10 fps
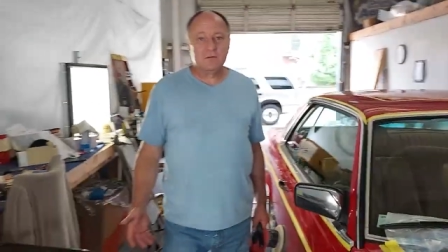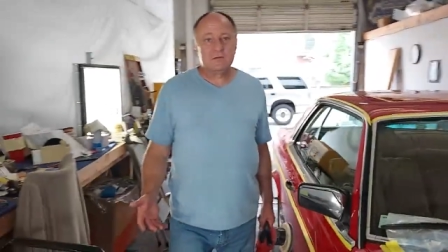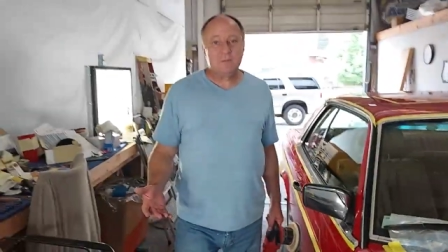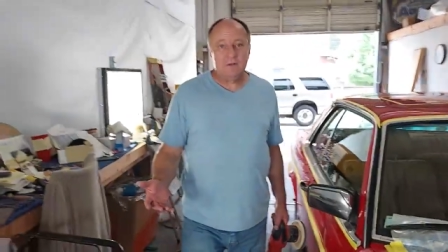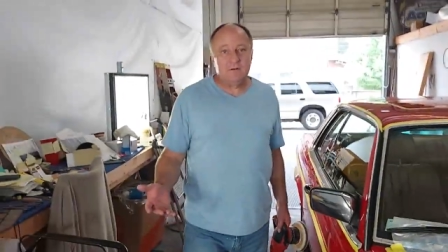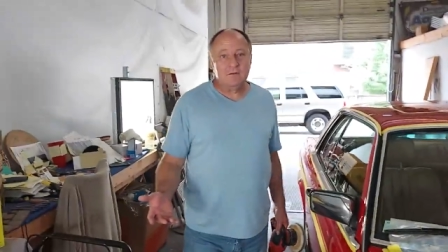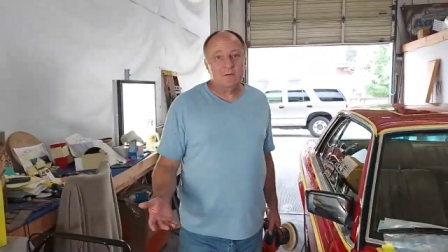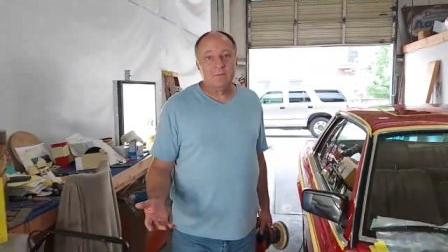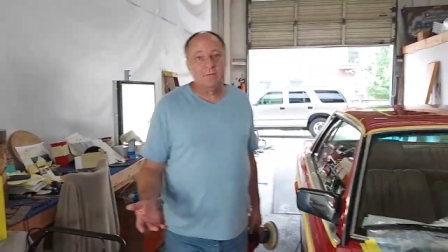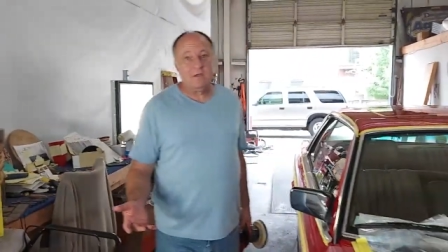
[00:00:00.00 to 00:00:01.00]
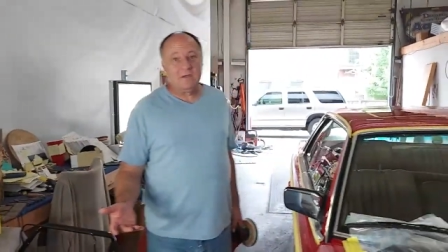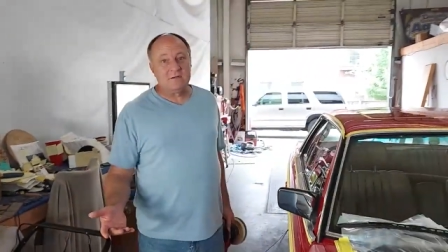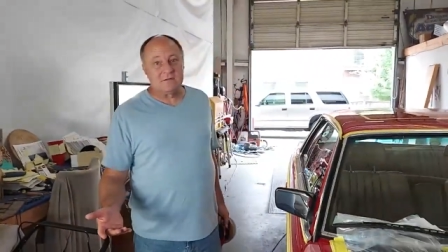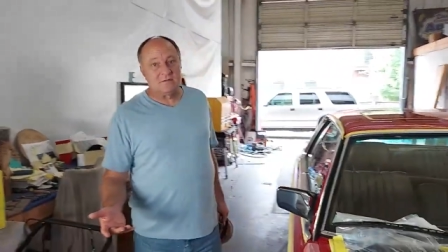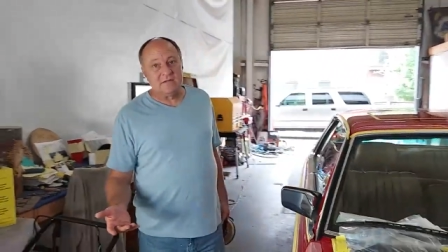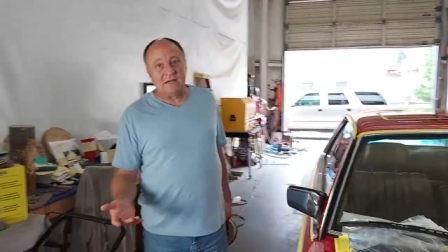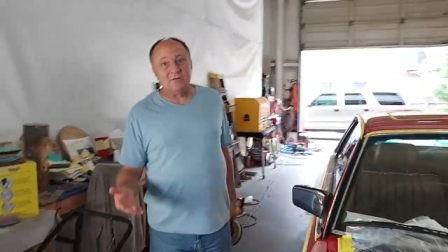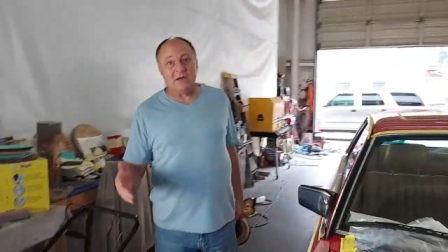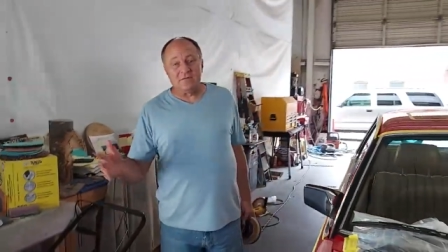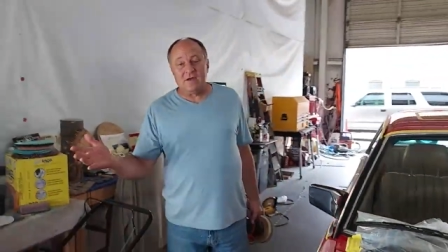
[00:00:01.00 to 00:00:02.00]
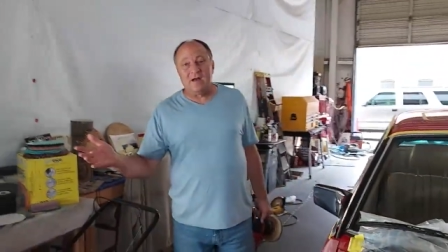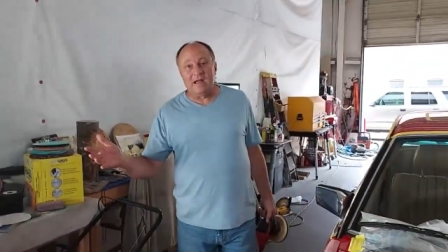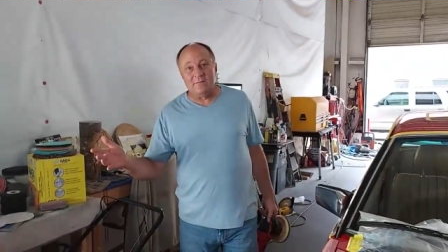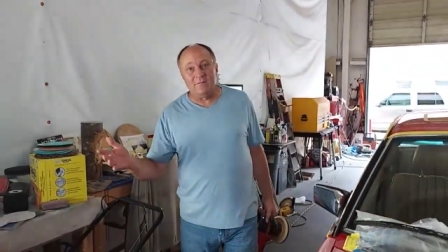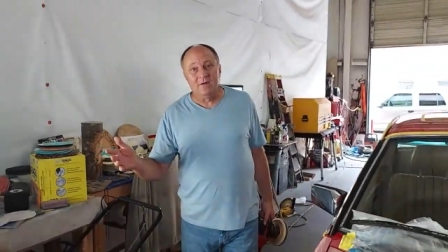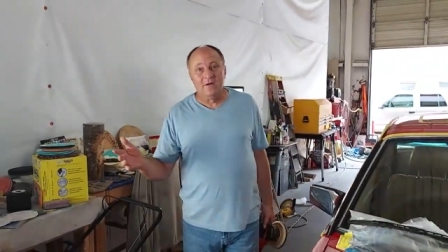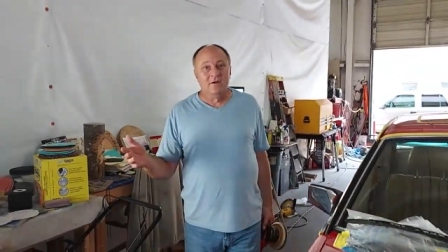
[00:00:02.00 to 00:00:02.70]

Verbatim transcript: to me to do them because they don't have time,